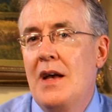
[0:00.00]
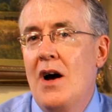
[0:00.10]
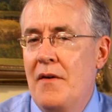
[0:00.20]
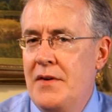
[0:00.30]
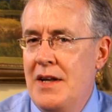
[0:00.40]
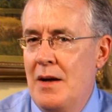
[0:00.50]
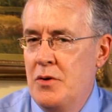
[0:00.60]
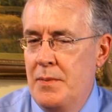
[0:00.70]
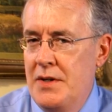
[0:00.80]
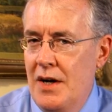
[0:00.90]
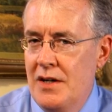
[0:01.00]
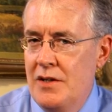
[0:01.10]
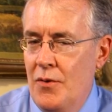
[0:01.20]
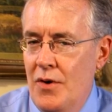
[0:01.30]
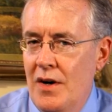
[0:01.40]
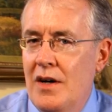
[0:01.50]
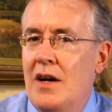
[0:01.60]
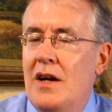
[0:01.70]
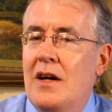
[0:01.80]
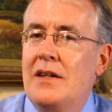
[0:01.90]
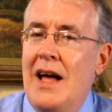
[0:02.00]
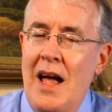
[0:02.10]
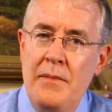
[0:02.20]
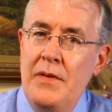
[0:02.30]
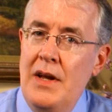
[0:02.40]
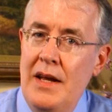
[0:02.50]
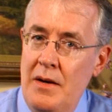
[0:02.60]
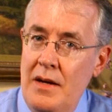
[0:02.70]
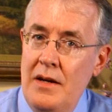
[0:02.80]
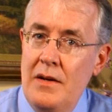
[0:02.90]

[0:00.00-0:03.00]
Oftentimes you'll be charged for time in